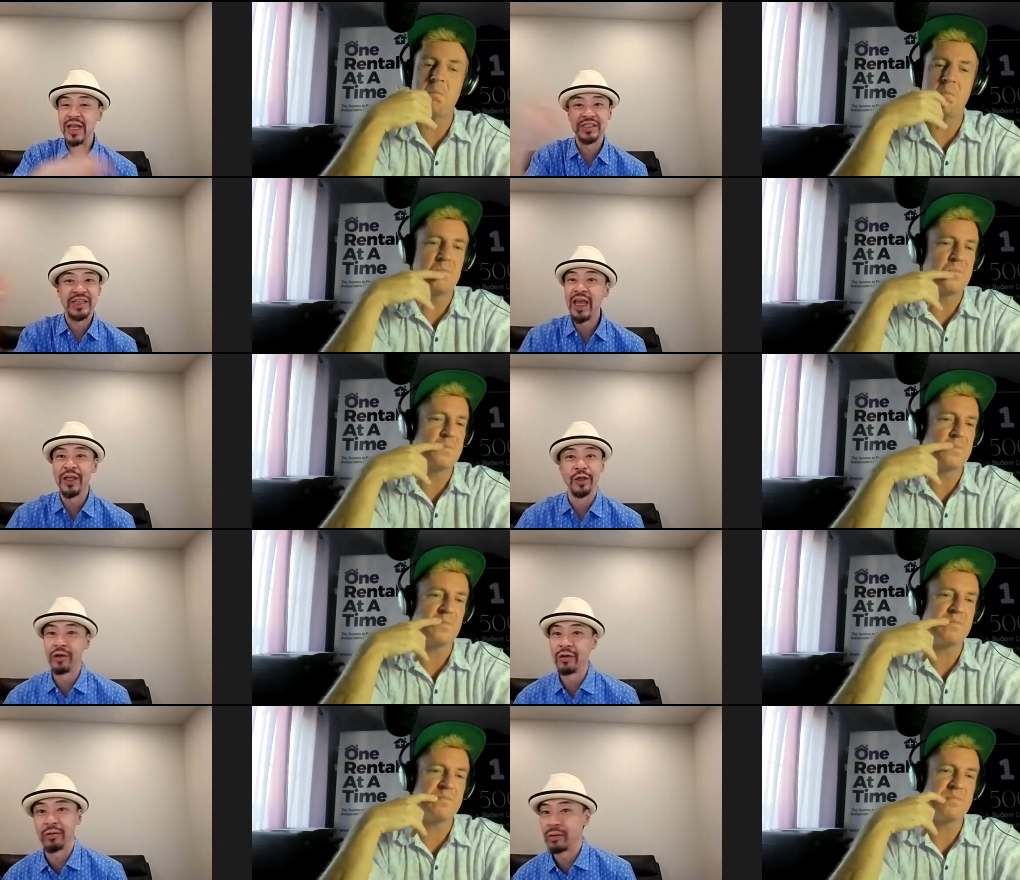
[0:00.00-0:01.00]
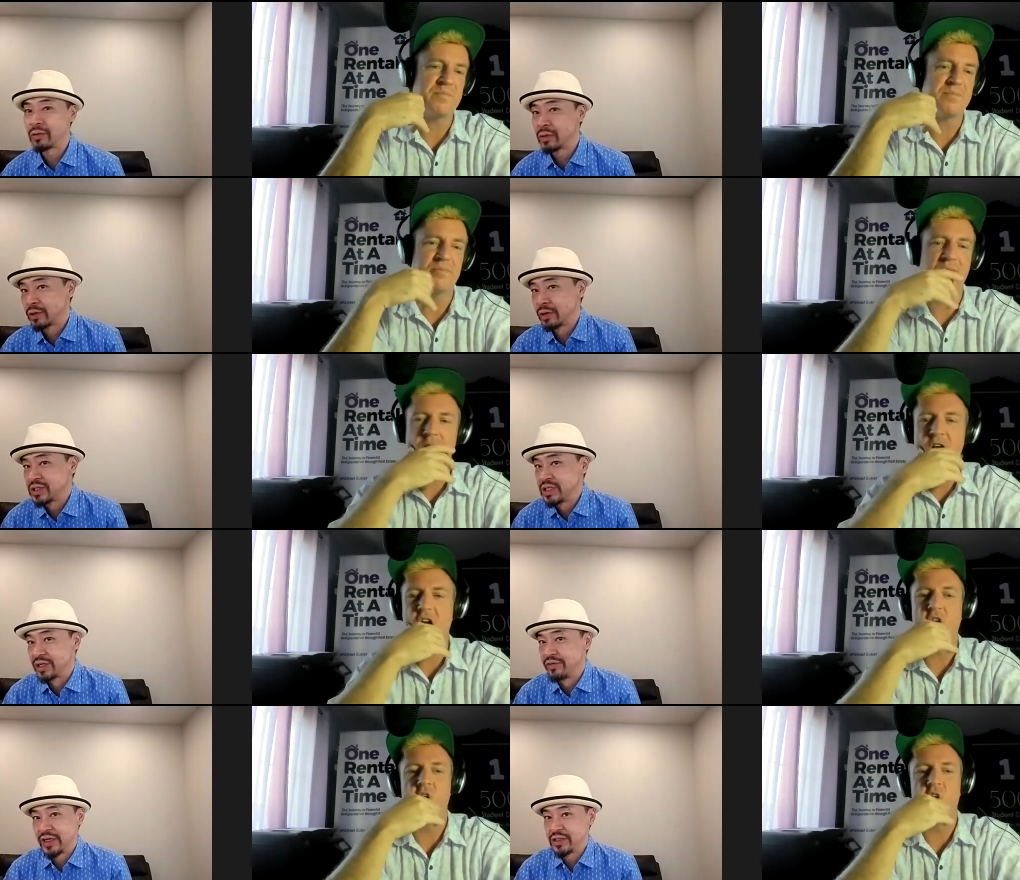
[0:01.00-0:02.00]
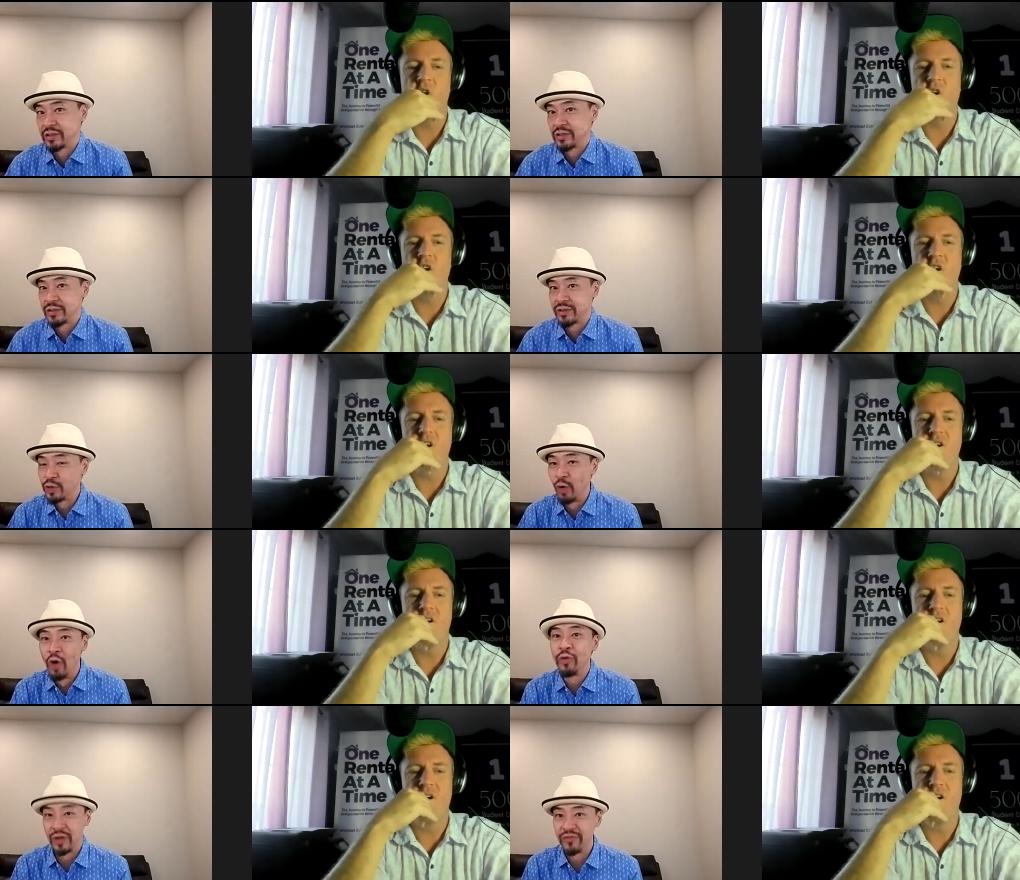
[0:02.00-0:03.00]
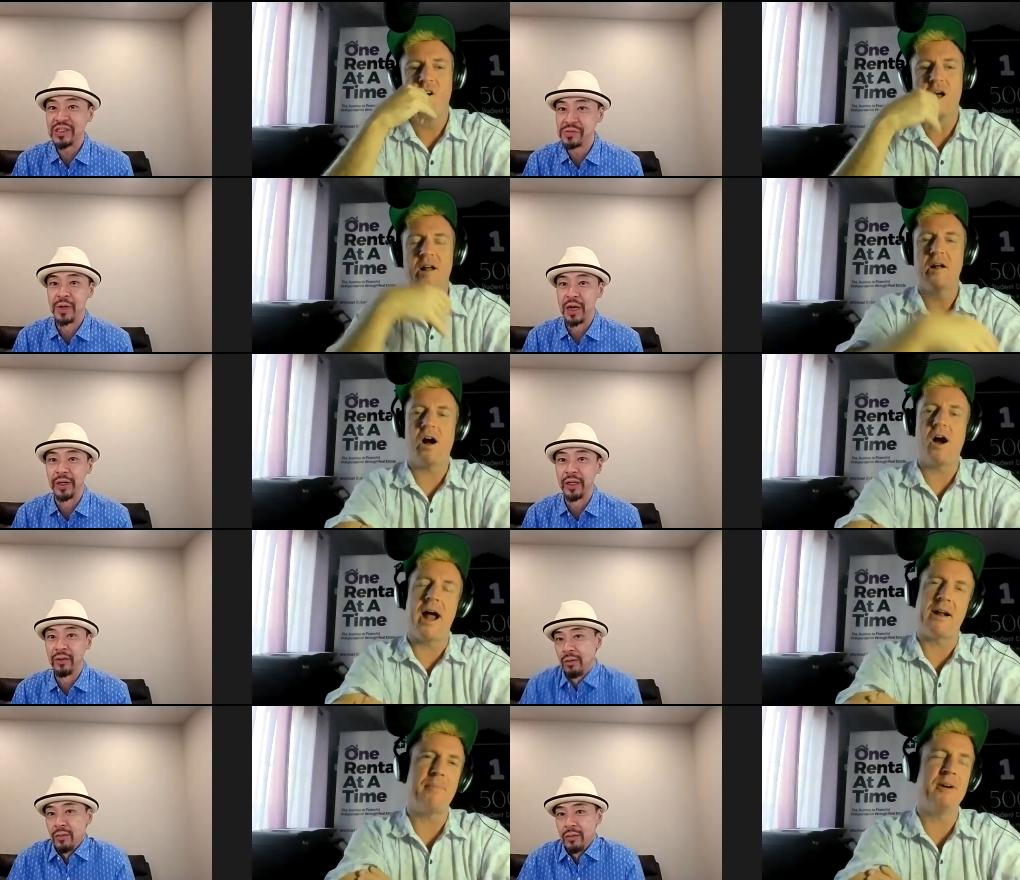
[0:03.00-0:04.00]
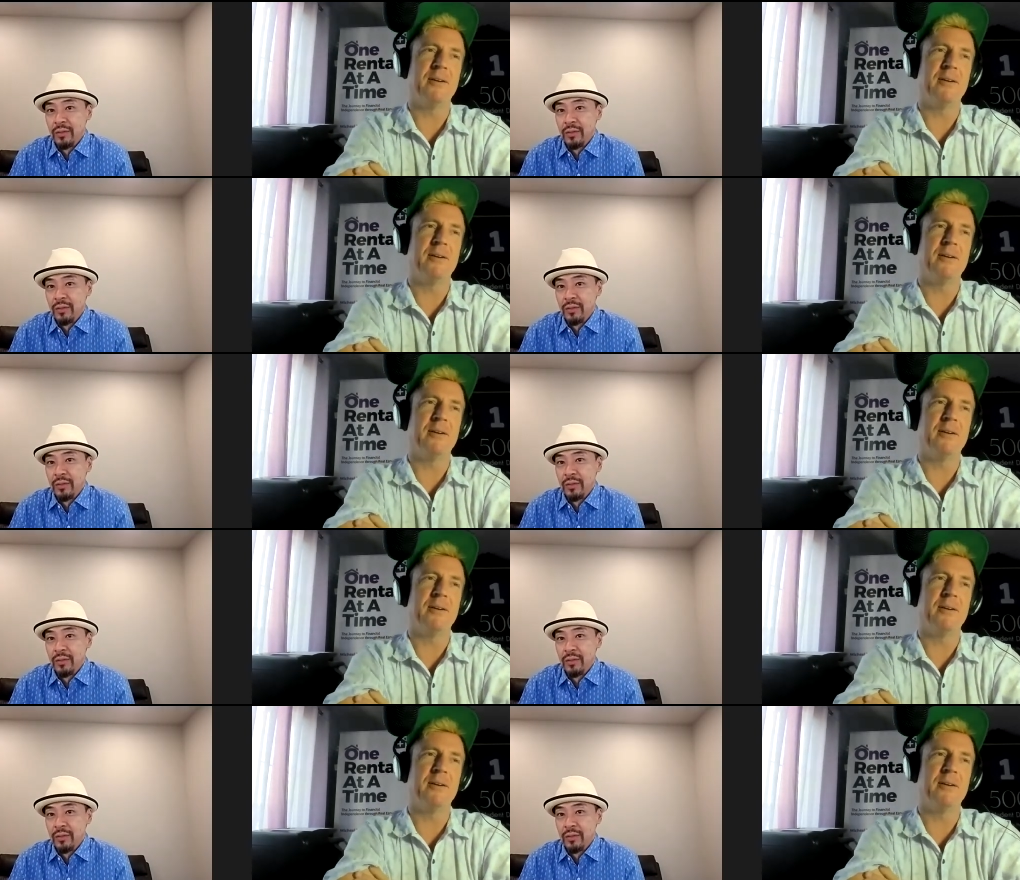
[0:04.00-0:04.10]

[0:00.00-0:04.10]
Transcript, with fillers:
Speaker 1: next day. You're a seasoned investor. You own an investment property. All right.